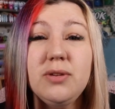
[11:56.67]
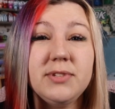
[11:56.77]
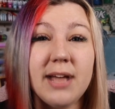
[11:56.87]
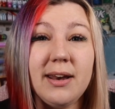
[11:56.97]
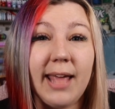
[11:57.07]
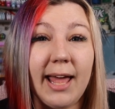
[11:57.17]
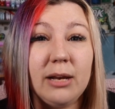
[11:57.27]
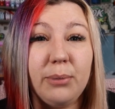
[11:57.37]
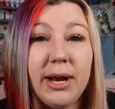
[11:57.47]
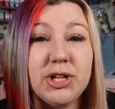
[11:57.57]
you've done
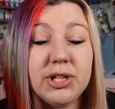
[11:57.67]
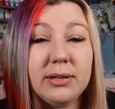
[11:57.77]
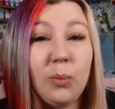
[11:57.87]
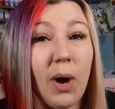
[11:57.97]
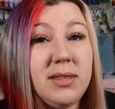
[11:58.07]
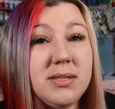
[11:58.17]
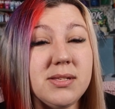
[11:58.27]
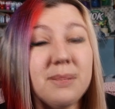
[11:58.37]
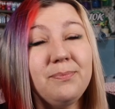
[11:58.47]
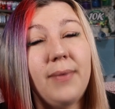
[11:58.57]
calibration
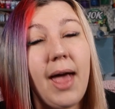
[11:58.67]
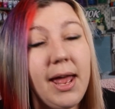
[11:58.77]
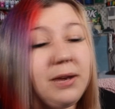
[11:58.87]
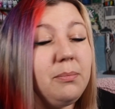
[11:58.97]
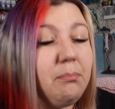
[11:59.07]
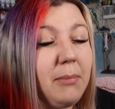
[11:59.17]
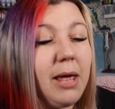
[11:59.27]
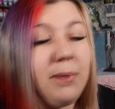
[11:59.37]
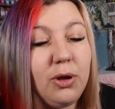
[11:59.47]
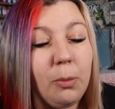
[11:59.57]
once, and
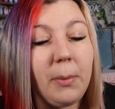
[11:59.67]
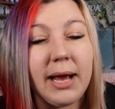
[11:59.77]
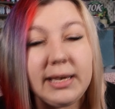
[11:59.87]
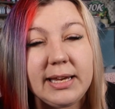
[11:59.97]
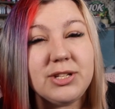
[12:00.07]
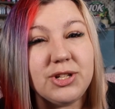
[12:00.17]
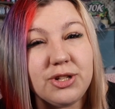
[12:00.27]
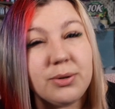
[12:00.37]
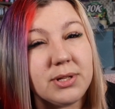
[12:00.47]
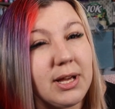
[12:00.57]
maybe you might need to
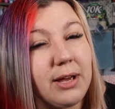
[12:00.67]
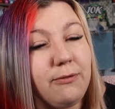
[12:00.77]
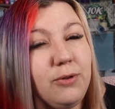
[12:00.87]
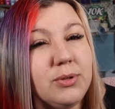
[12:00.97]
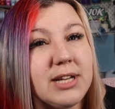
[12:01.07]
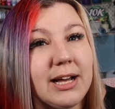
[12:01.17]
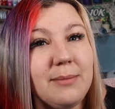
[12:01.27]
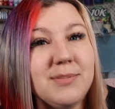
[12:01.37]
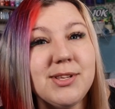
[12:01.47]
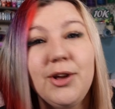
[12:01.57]
do it a few
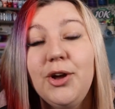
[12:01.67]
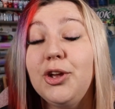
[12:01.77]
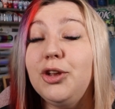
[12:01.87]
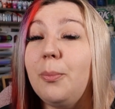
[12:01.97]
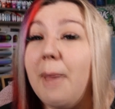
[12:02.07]
times, you